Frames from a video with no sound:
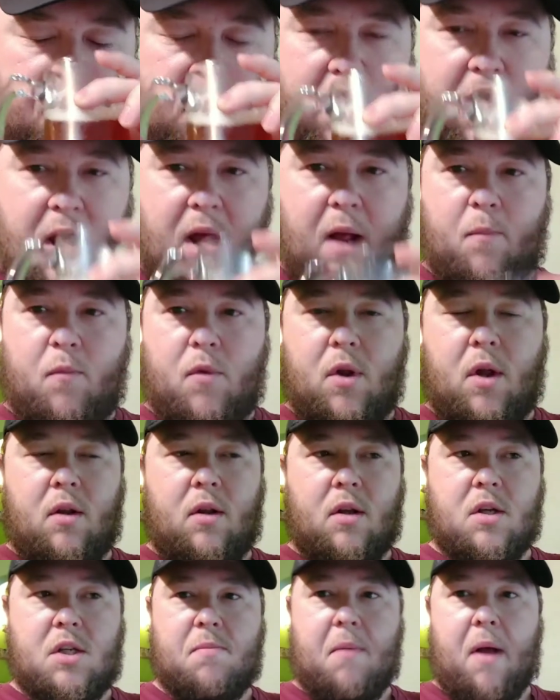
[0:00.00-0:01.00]
Um, the,
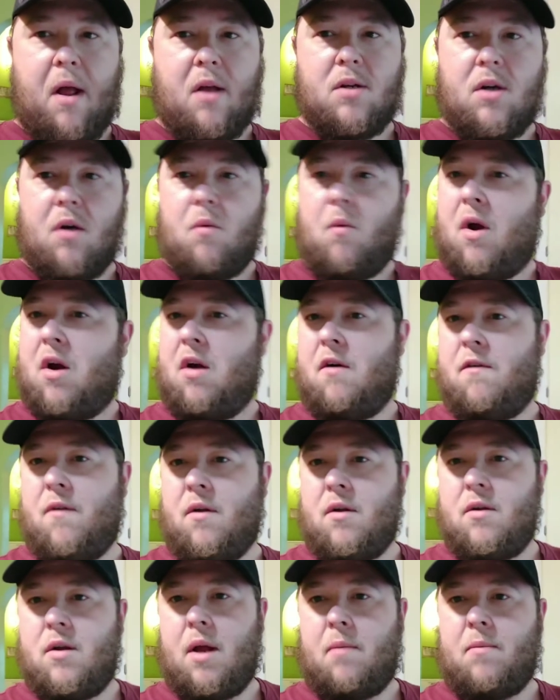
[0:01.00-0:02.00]
the, smells are
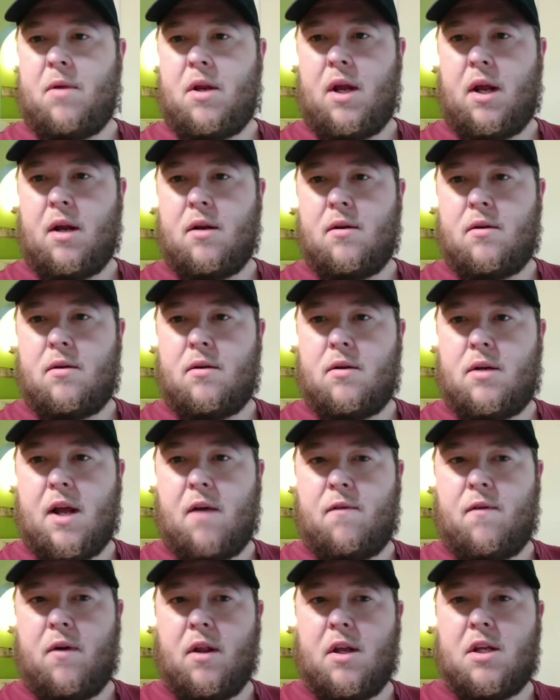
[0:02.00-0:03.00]
wonderful. I mean, you can
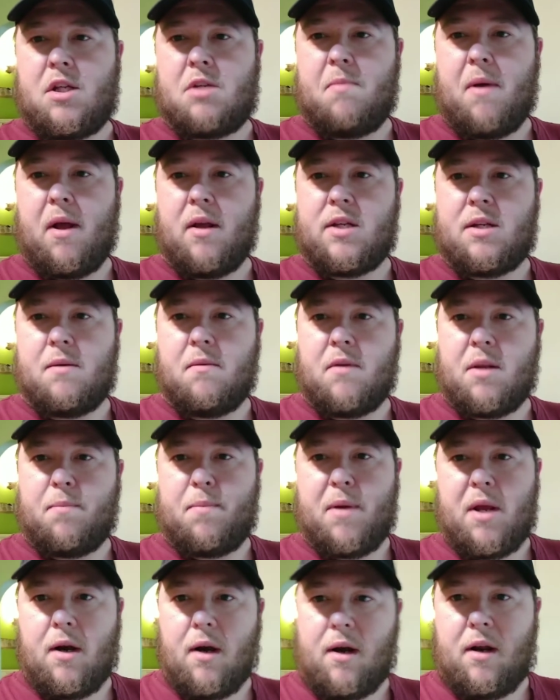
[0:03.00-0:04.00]
definitely smell some of the
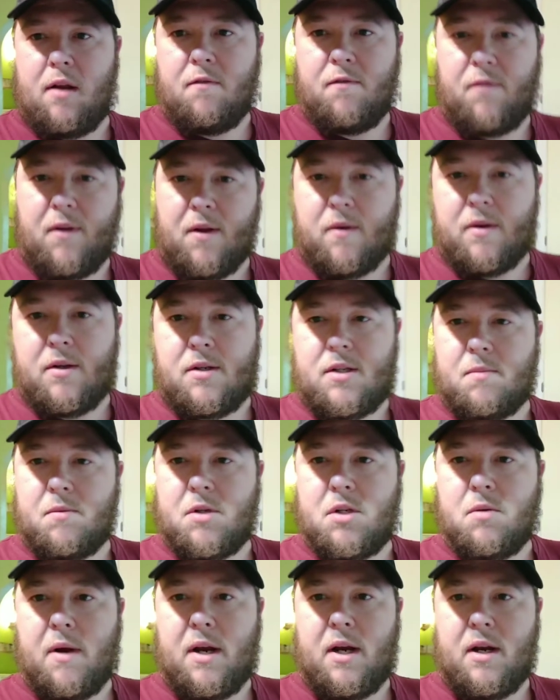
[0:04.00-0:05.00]
peanut influence, some
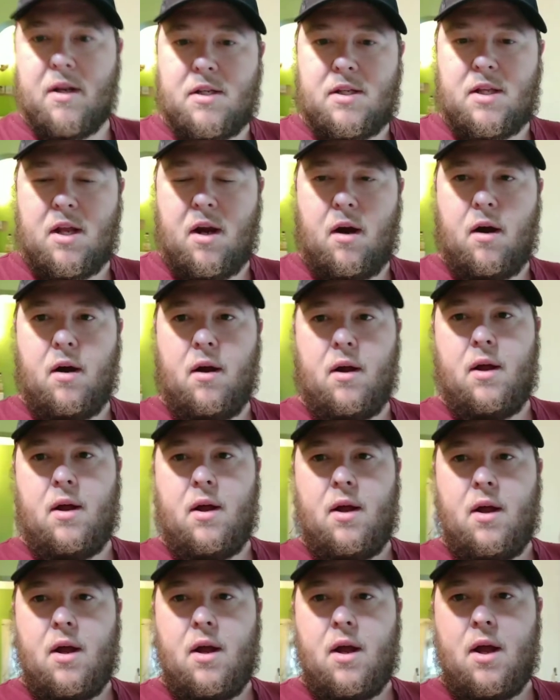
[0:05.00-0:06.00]
sweetness there.
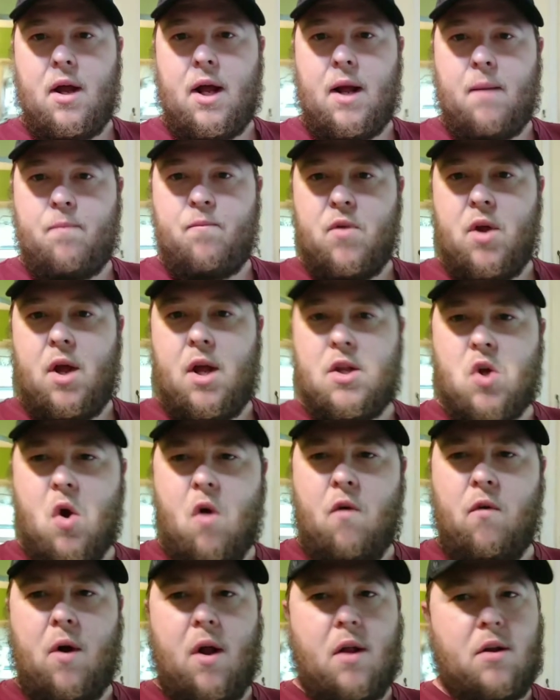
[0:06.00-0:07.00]
Um, it's
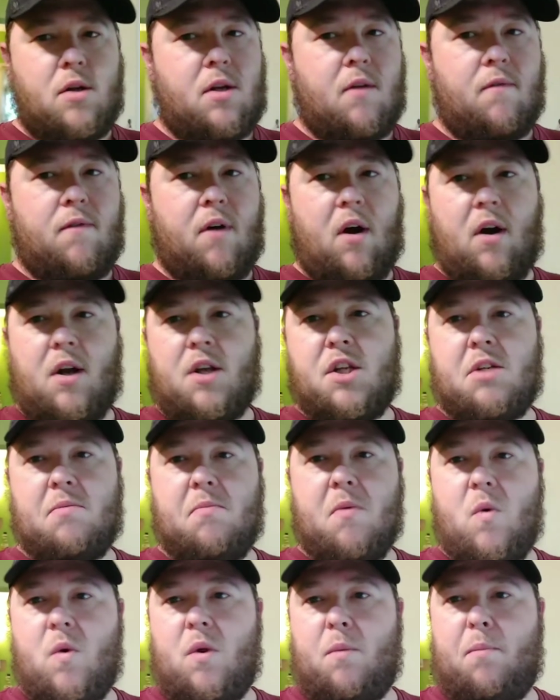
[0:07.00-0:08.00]
overall just a very
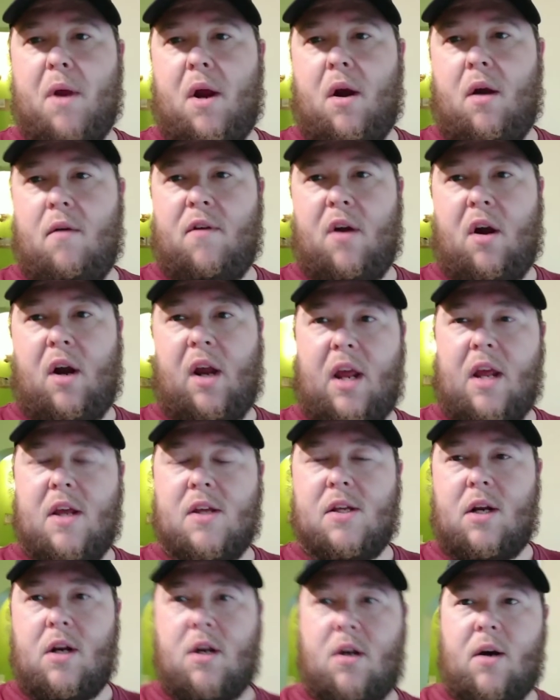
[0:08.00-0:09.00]
smooth beer, very
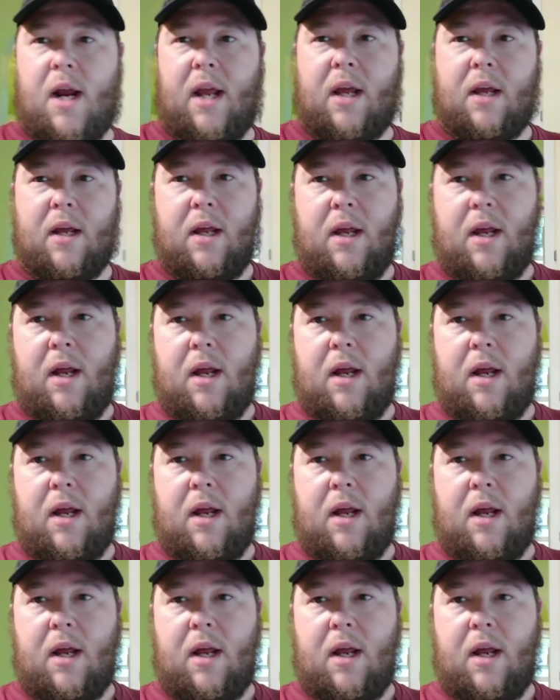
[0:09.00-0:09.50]
easy to drink.